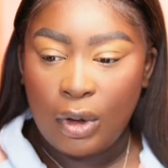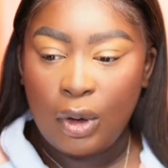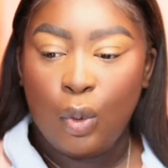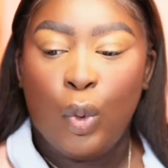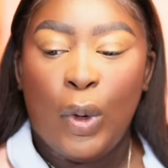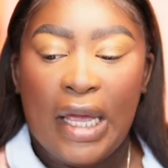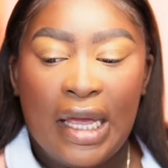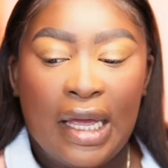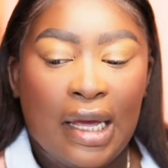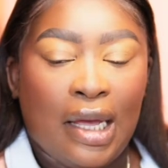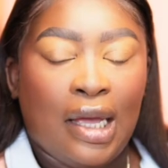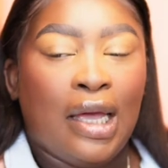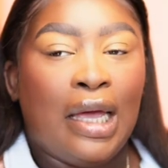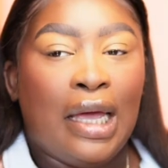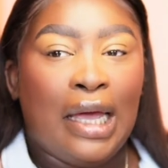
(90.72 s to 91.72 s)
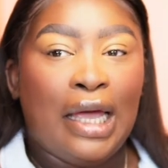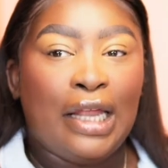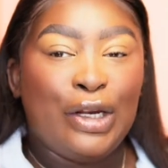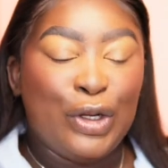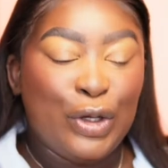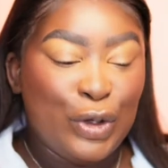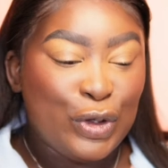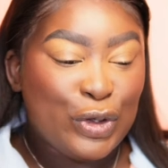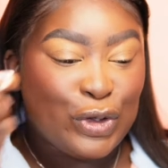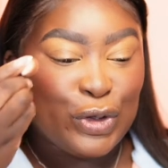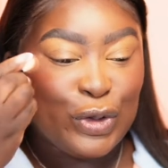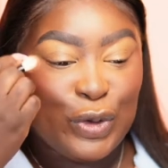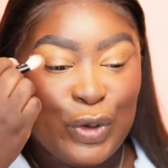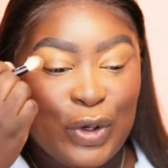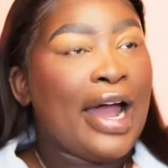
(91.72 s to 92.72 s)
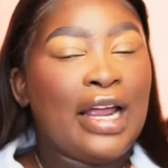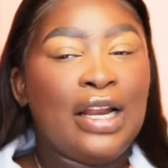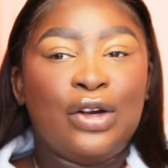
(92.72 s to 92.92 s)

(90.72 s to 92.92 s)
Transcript: going to wing a neutral eye